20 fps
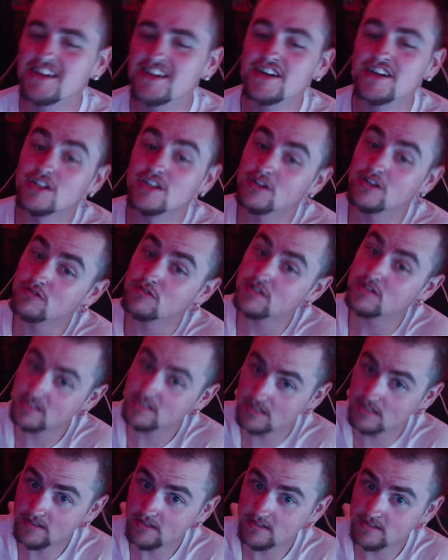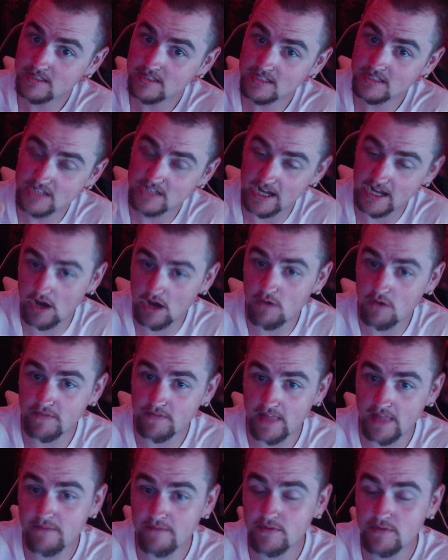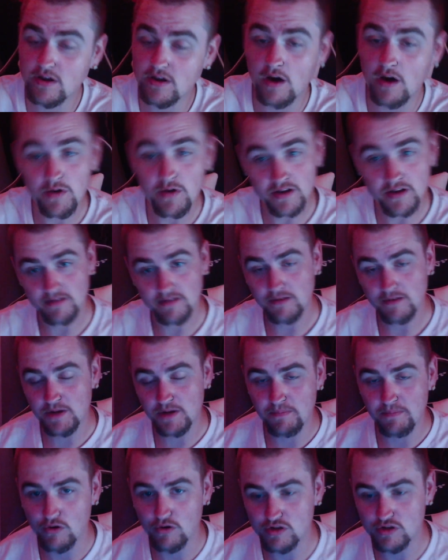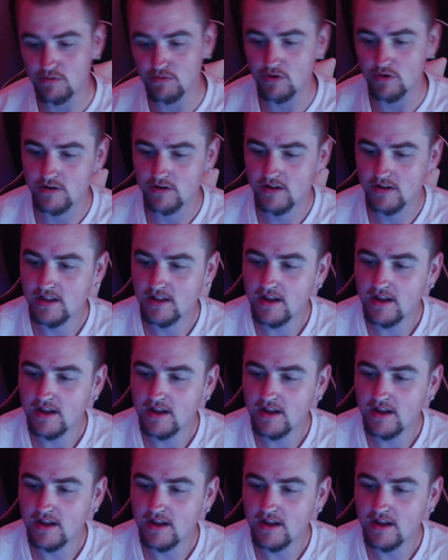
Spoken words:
So check out for that video. I want to post more.